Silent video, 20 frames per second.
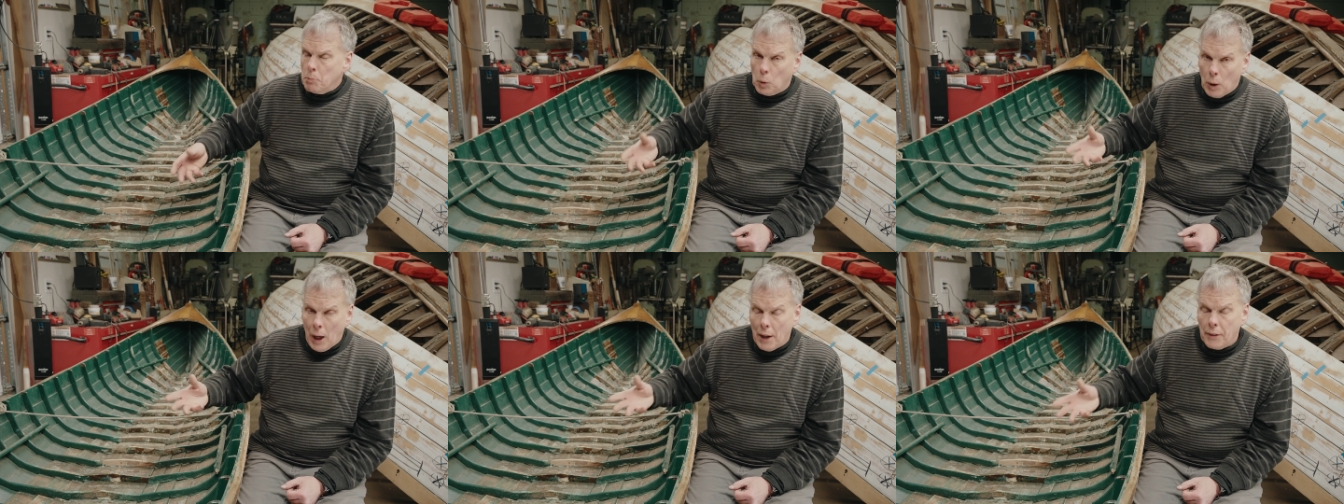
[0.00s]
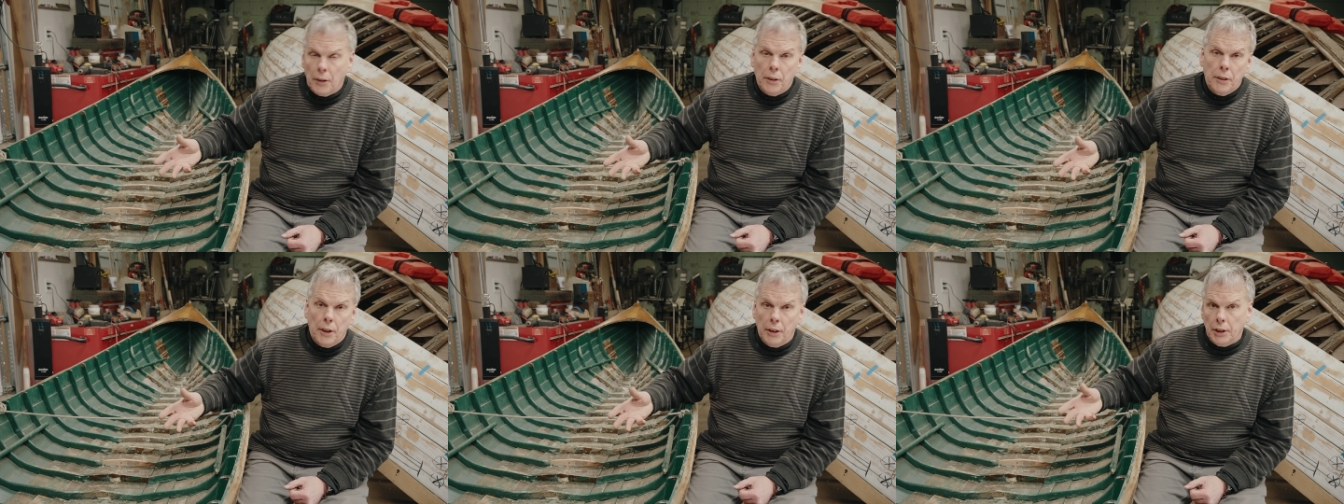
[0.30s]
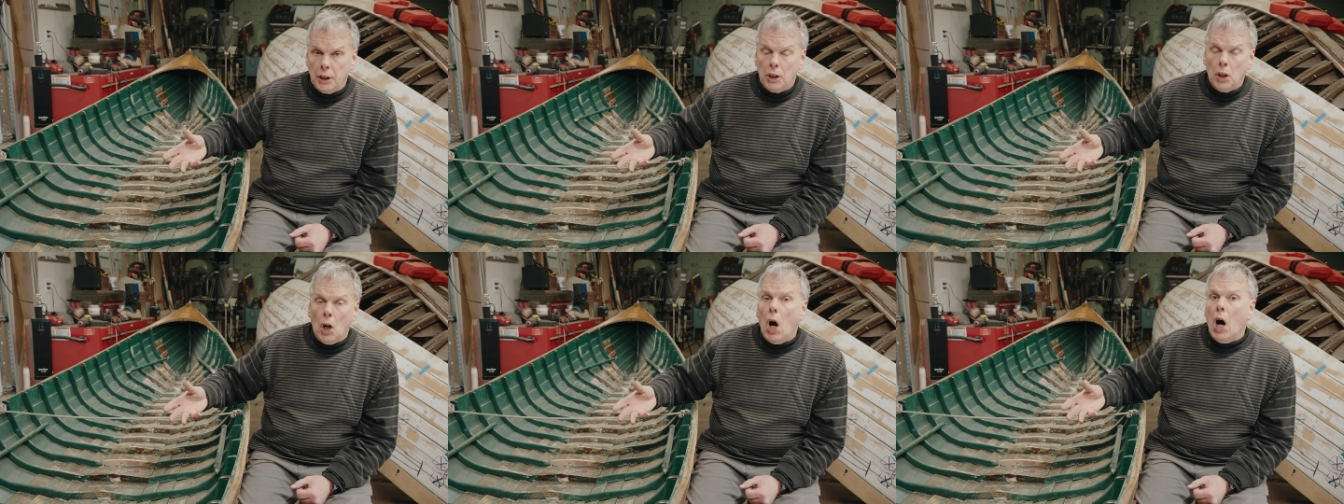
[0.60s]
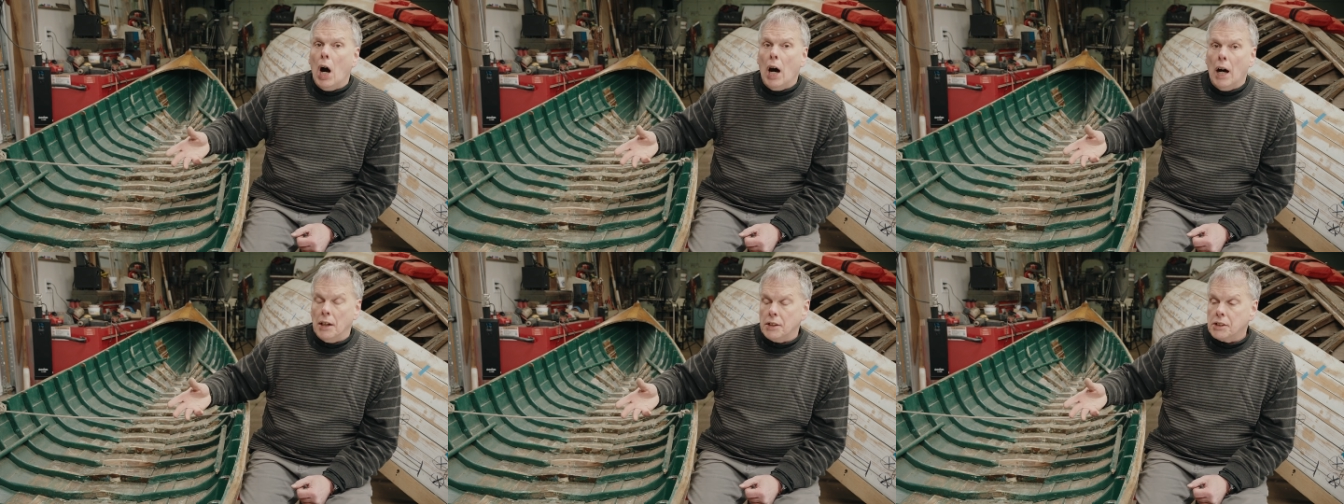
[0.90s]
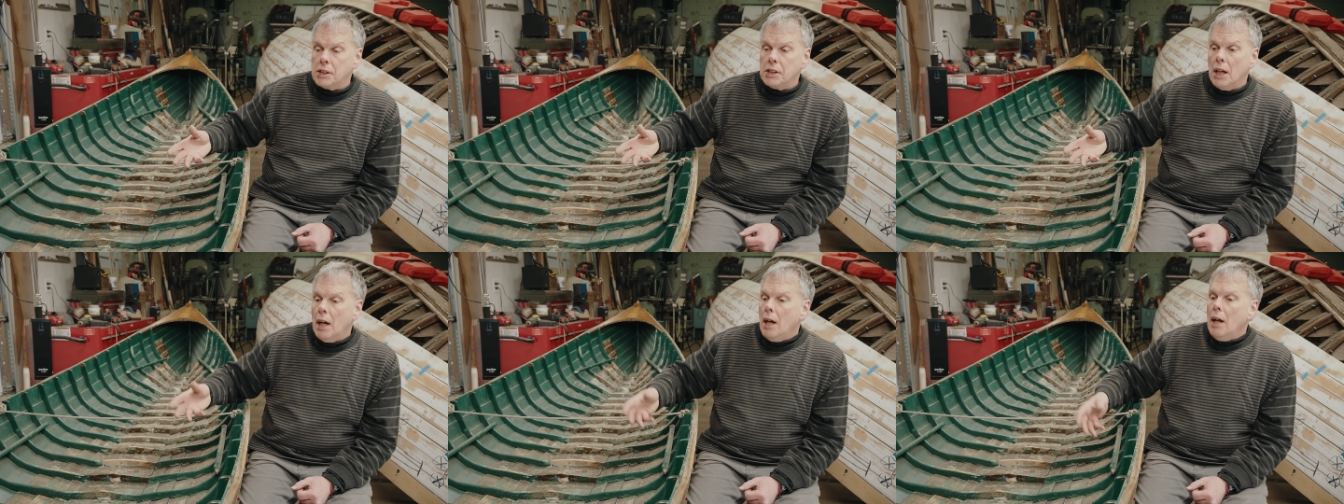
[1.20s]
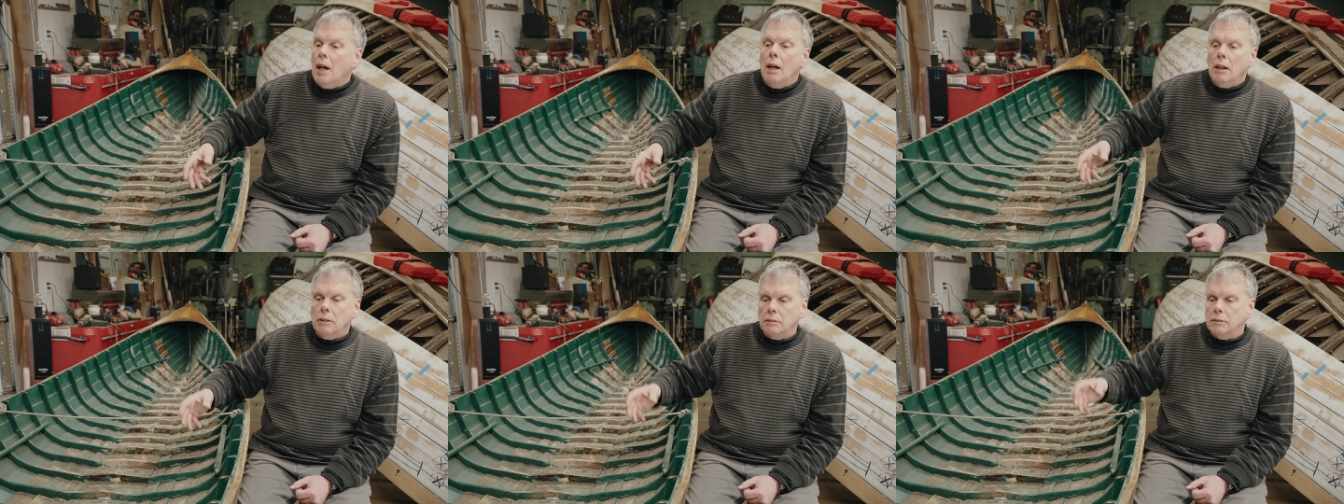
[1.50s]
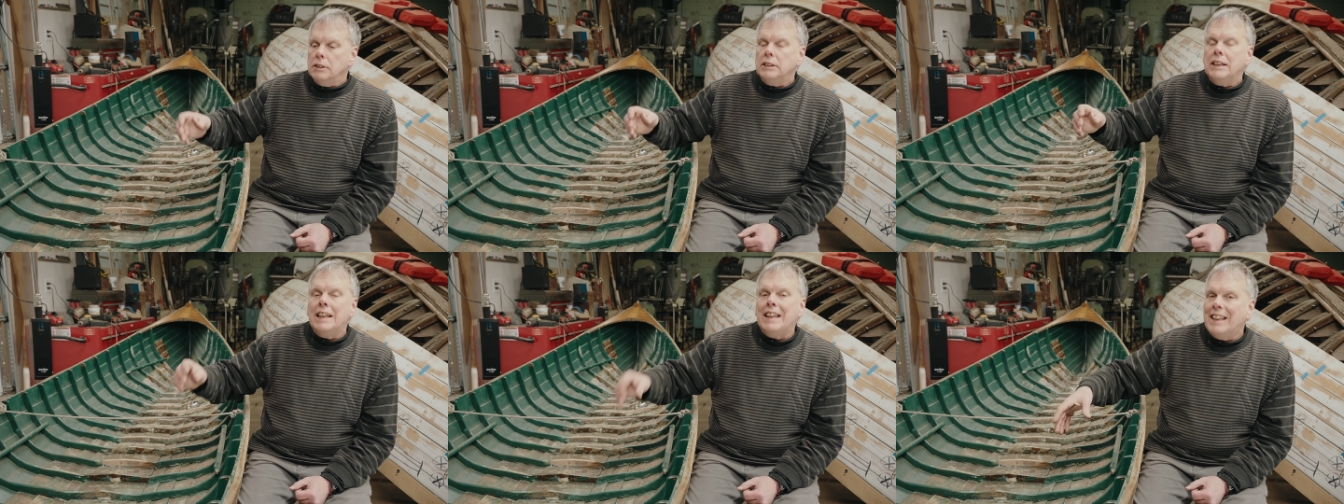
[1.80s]
rather than the cause.
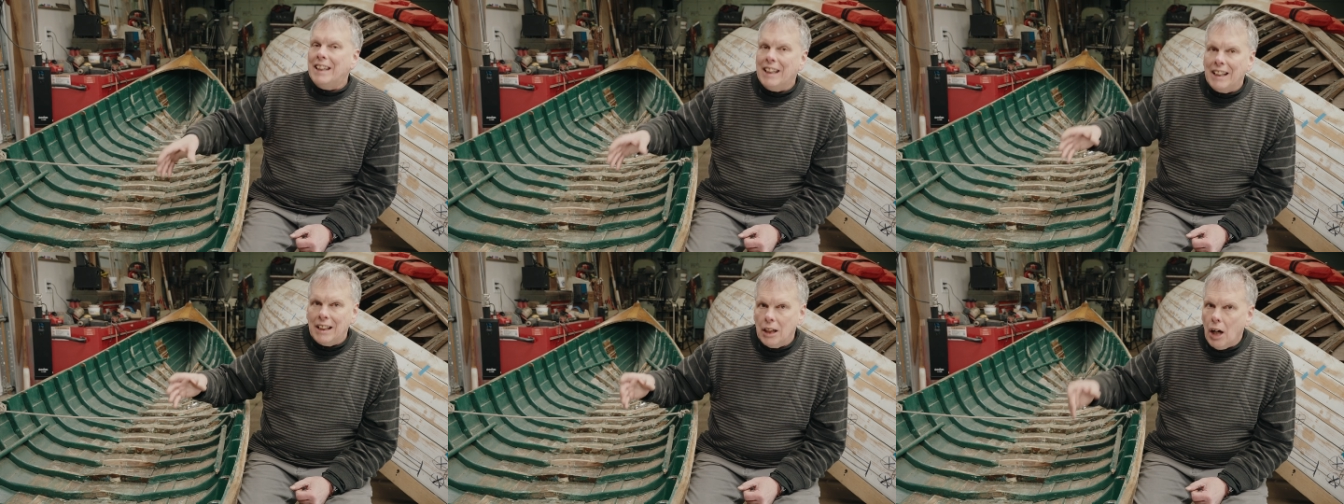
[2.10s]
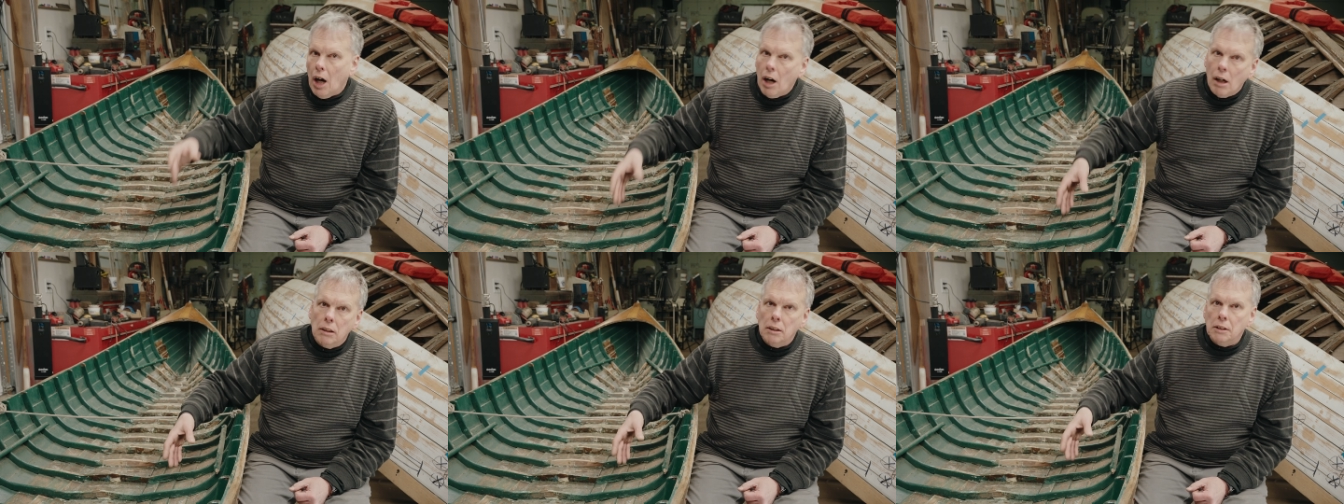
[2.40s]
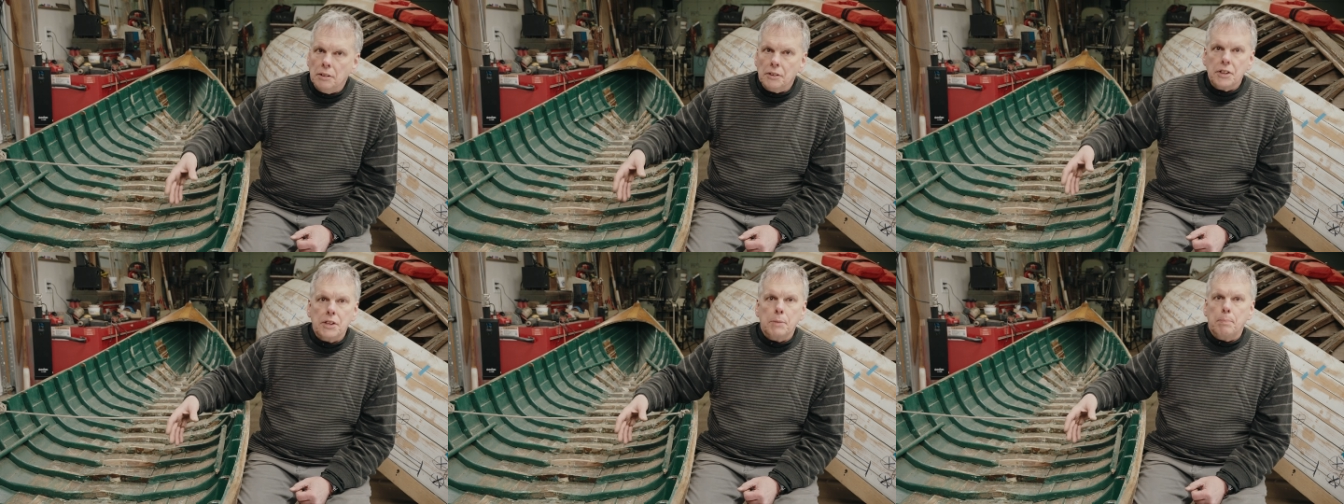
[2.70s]
Leaking hulls,